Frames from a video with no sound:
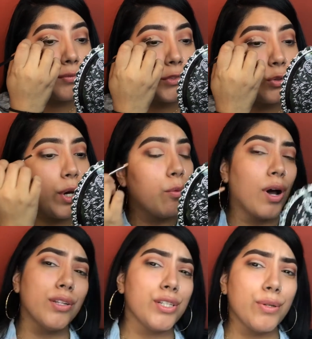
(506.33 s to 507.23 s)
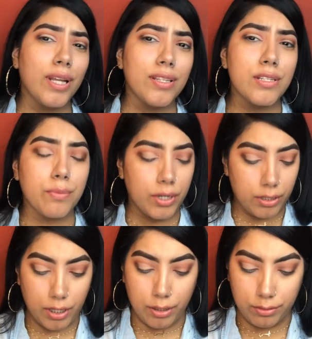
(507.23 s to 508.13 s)
do I want to at this point?
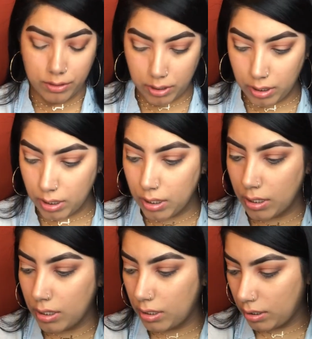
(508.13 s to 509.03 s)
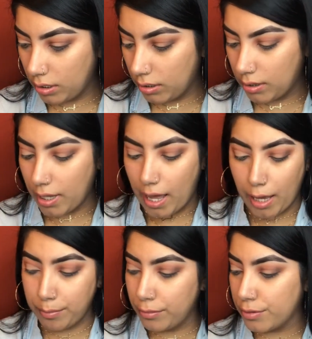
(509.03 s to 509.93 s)
No. The
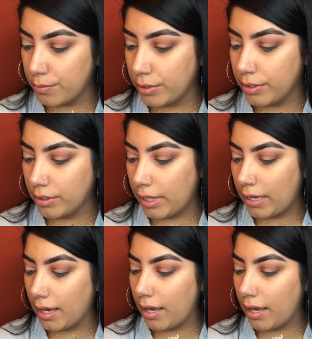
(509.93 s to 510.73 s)
hype was really like